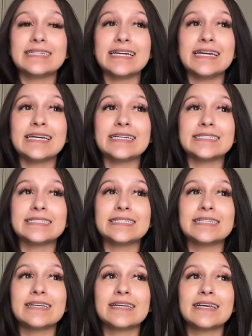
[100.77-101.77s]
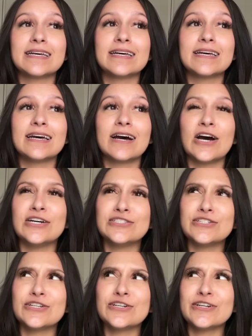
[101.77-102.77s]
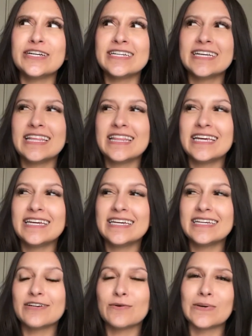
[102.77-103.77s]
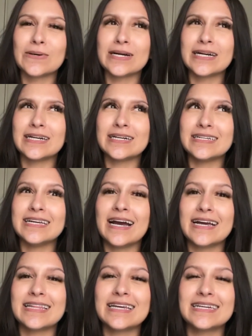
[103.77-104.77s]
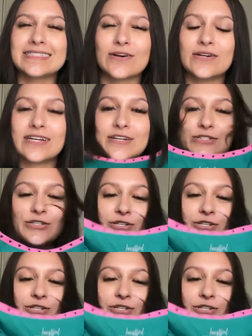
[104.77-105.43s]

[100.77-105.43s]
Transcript: is Hunter Green, I think, or yeah, I think it's called Hunter